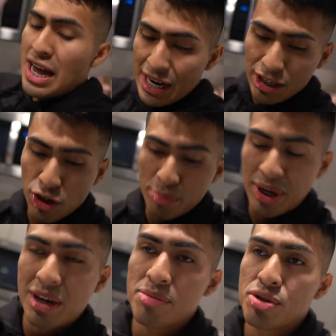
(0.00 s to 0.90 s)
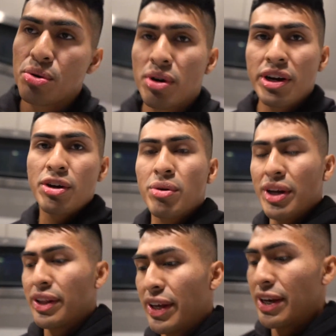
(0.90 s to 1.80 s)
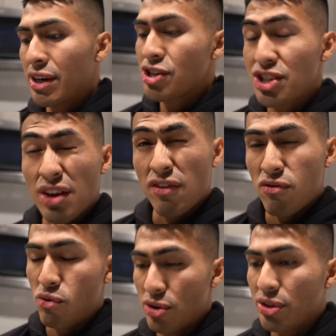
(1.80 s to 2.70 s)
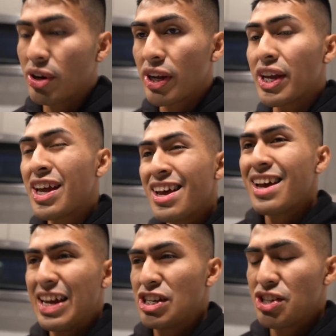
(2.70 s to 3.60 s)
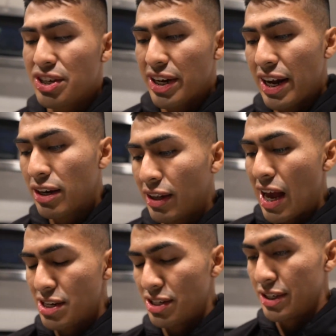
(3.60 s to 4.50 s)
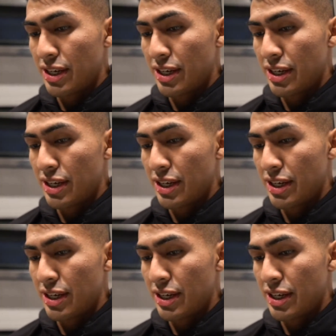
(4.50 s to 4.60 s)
I gotta go pick up Tori quickly here. She's off at 4:30, and she's gonna get her lashes